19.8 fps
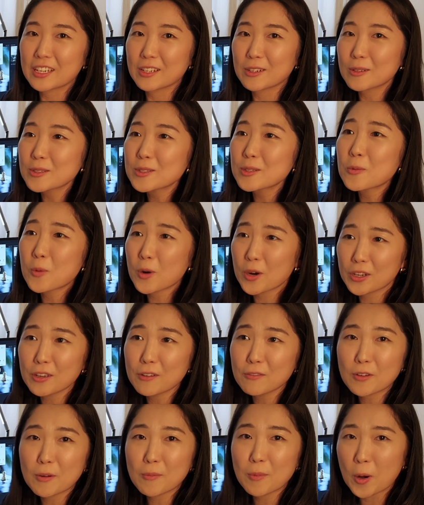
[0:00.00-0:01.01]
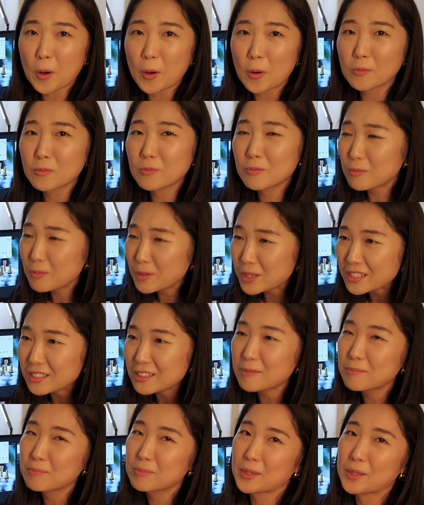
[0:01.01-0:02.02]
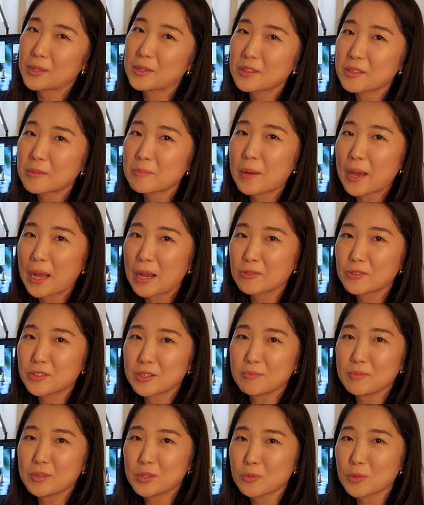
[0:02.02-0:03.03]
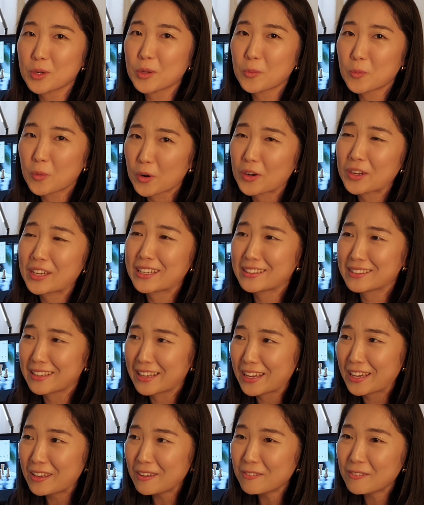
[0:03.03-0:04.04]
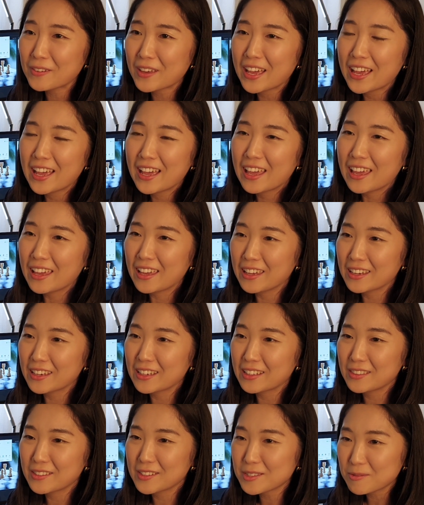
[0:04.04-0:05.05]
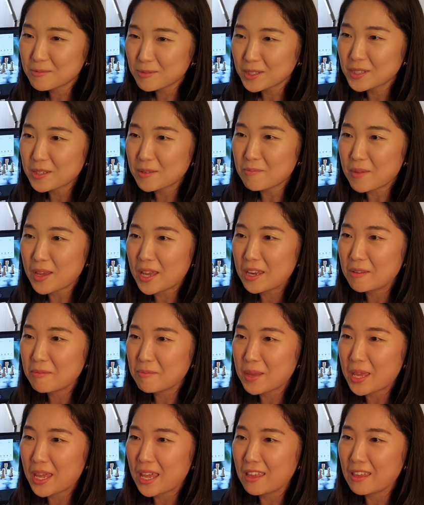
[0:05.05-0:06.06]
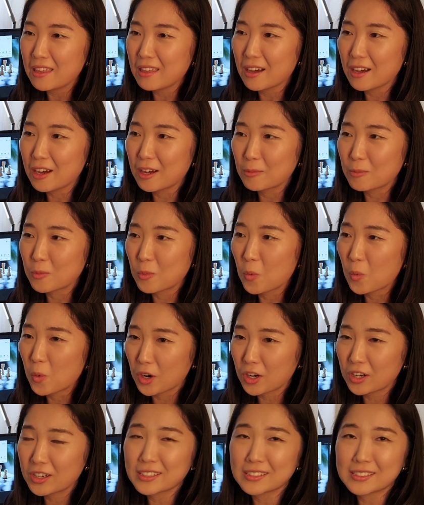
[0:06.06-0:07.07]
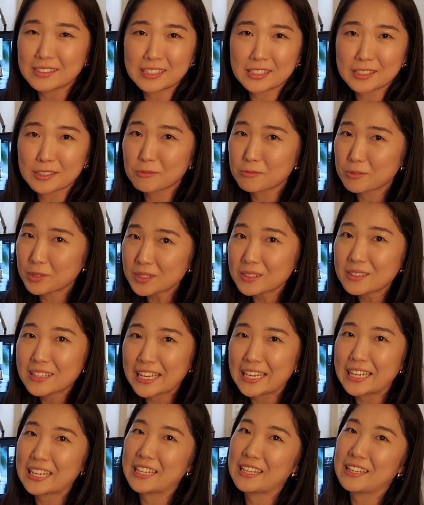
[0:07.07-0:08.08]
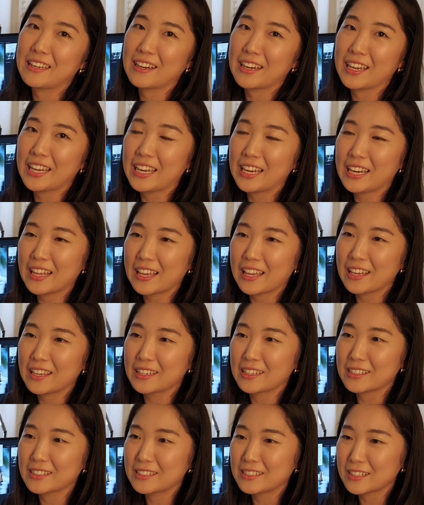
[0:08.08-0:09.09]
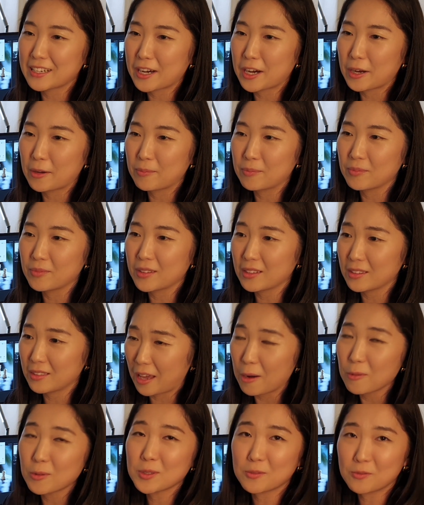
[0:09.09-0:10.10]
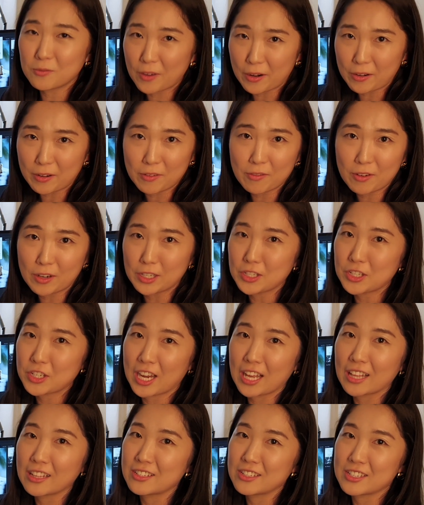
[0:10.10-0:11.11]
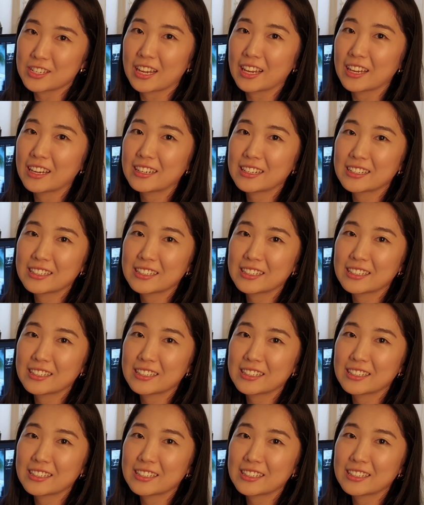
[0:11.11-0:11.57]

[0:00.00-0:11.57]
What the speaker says: And also working from home really blurred the boundary between work and life, and this really made me work until real late at night, and that was very challenging.